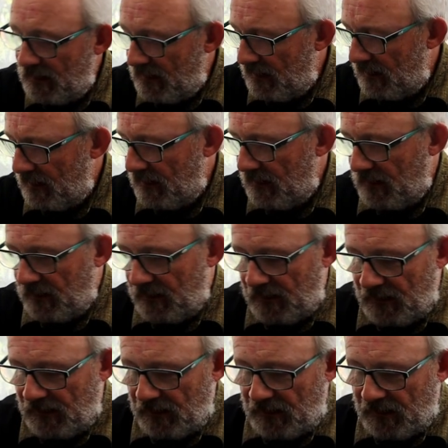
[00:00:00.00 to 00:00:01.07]

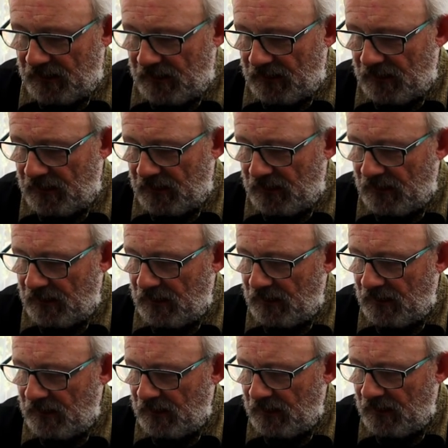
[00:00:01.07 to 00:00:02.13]

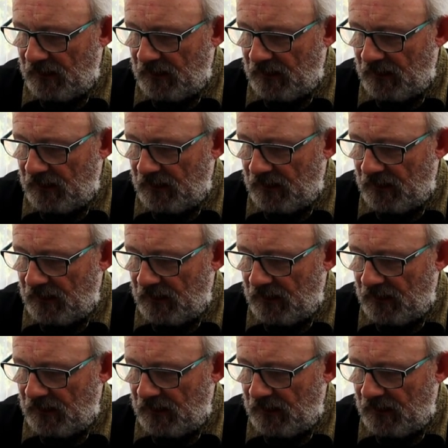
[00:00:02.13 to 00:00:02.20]
No one is speaking in this clip.